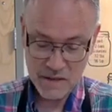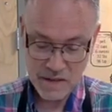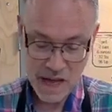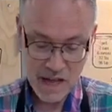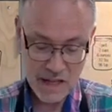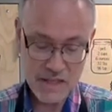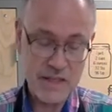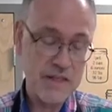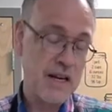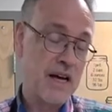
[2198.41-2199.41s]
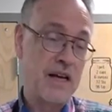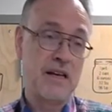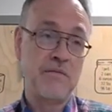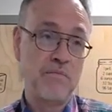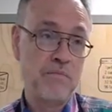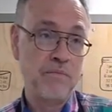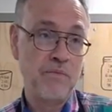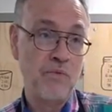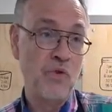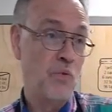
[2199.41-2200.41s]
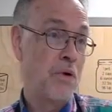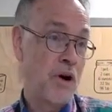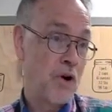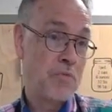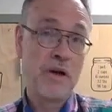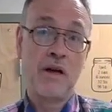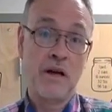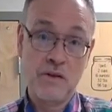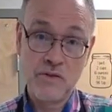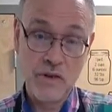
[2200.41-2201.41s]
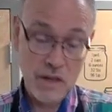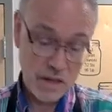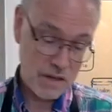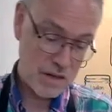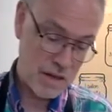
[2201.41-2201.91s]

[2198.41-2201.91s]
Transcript: Dallas is not rhubarb country.